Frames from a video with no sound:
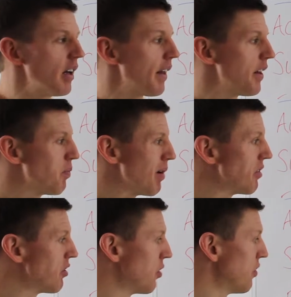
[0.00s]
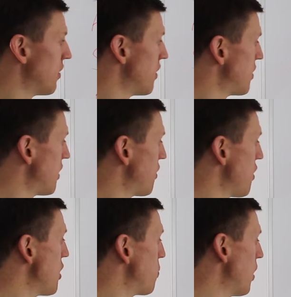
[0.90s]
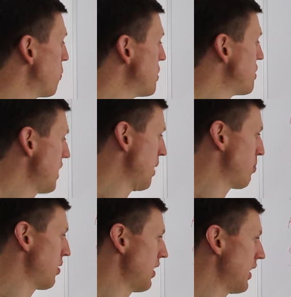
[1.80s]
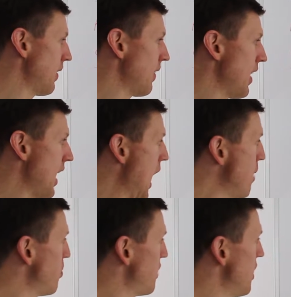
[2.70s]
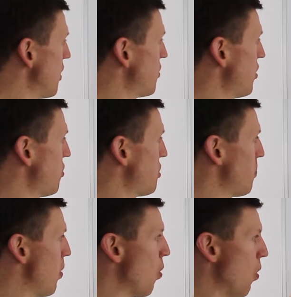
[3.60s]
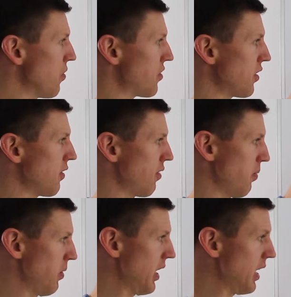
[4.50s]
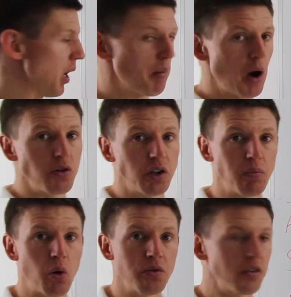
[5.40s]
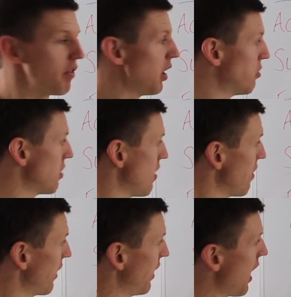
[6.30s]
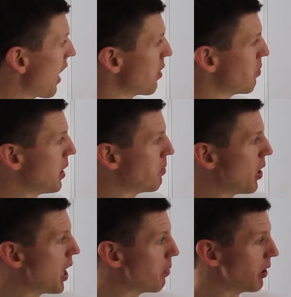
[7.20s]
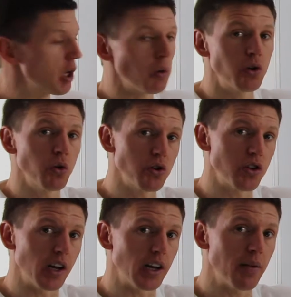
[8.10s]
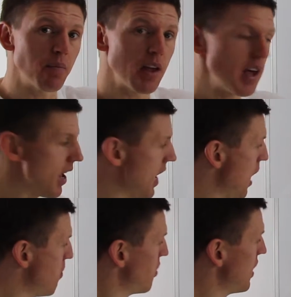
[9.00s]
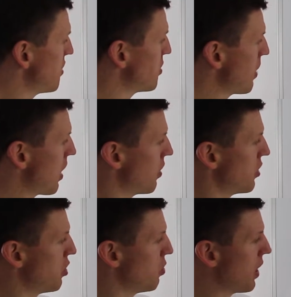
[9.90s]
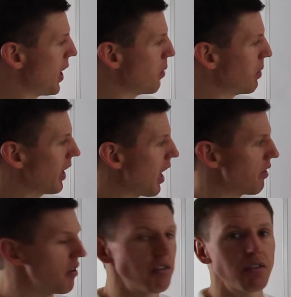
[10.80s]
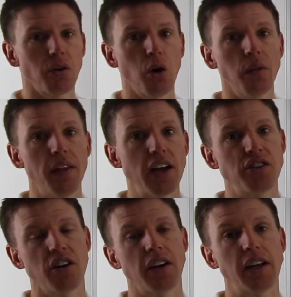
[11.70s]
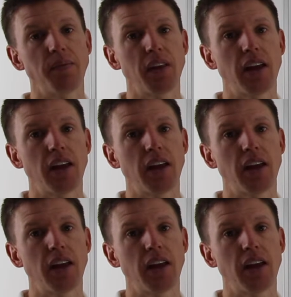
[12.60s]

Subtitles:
Now, this brings us on to the third one, which is empathy. Empathy looks at support from the opposing point of view. So rather than other people helping you on your journey, empathy is about you helping others on their journey.